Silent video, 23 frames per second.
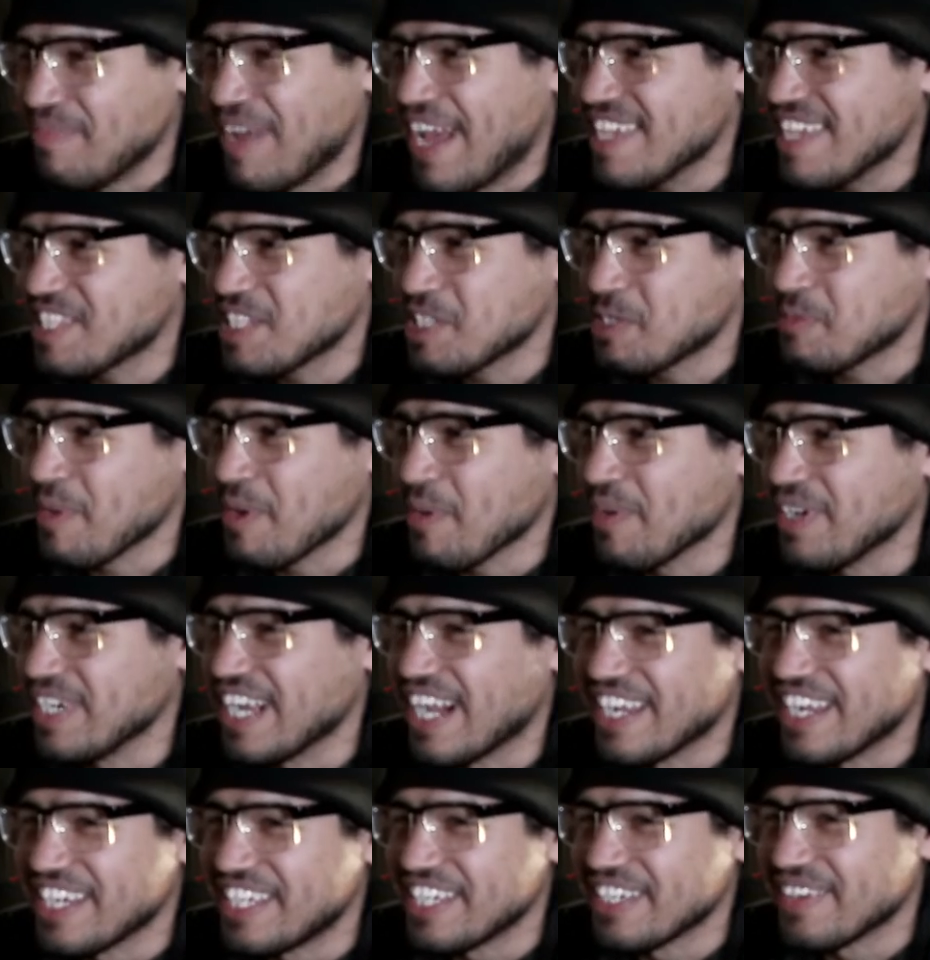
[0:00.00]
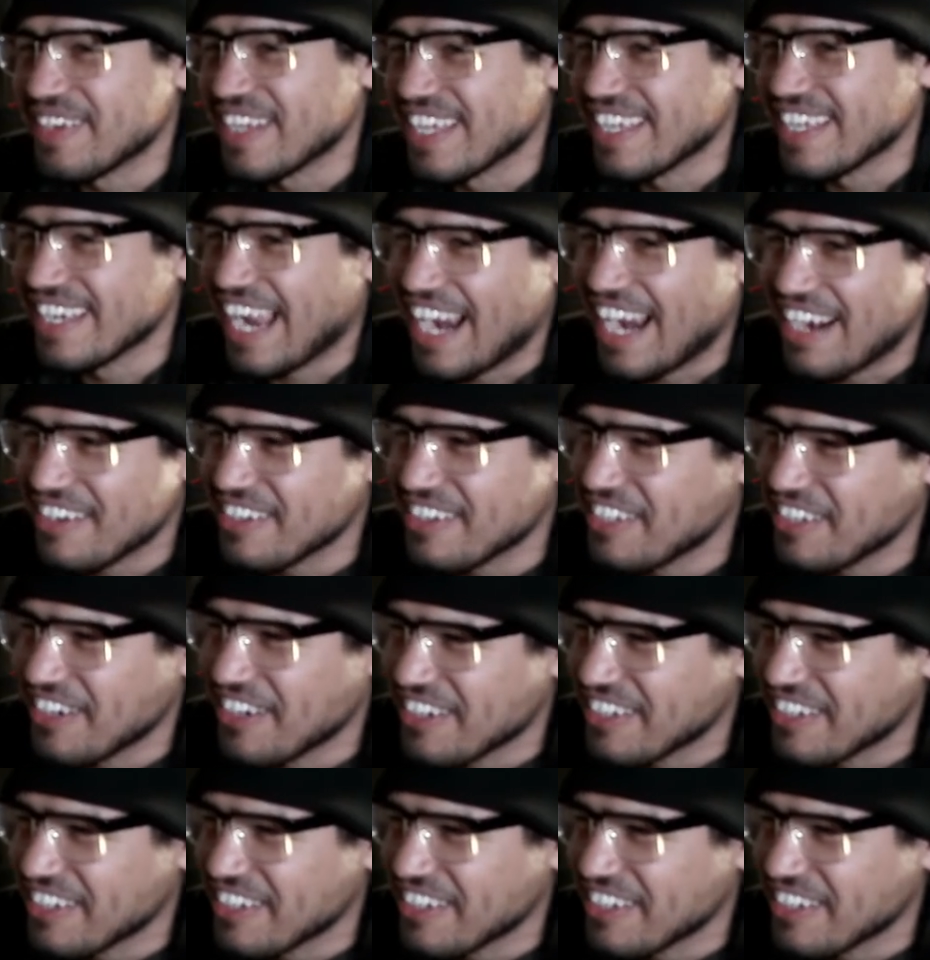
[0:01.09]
it's message be... me when y'all do it. I don't.